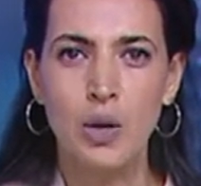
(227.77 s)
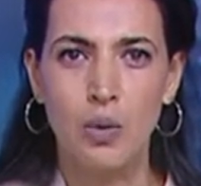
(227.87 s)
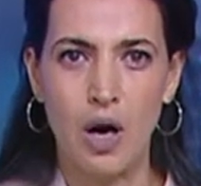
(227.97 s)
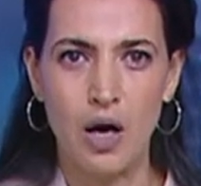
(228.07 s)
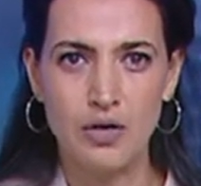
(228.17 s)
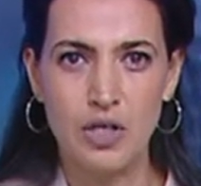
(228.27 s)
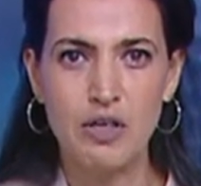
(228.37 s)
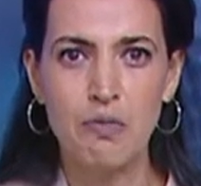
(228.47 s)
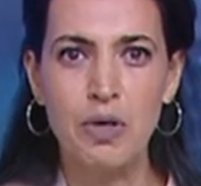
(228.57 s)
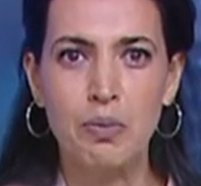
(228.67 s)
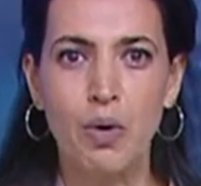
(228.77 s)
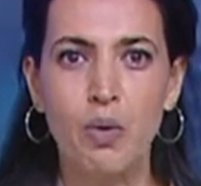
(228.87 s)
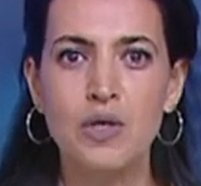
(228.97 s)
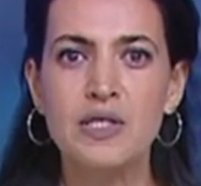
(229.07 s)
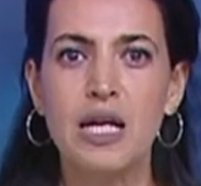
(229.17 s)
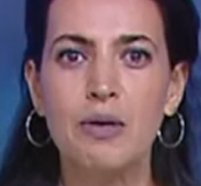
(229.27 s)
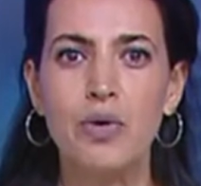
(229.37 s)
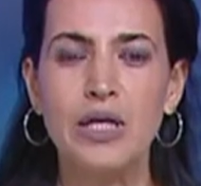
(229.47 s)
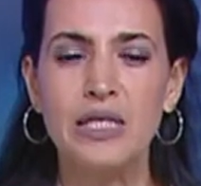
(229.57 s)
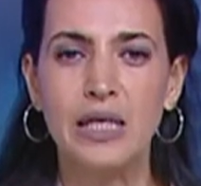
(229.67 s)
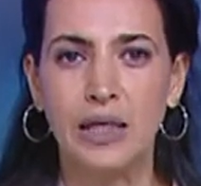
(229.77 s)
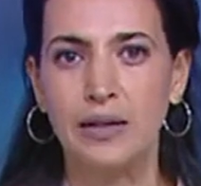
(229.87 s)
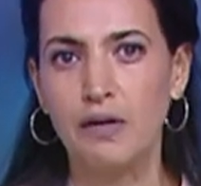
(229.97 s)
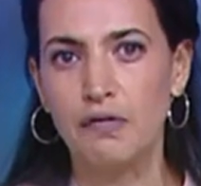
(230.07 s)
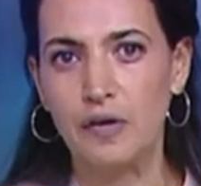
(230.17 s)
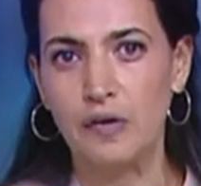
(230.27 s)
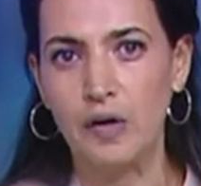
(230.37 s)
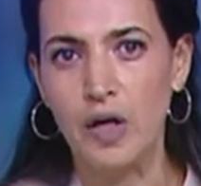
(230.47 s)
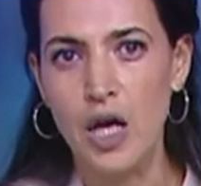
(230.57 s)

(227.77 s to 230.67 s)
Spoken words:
where hundreds of people were celebrating Eid al-Fitr.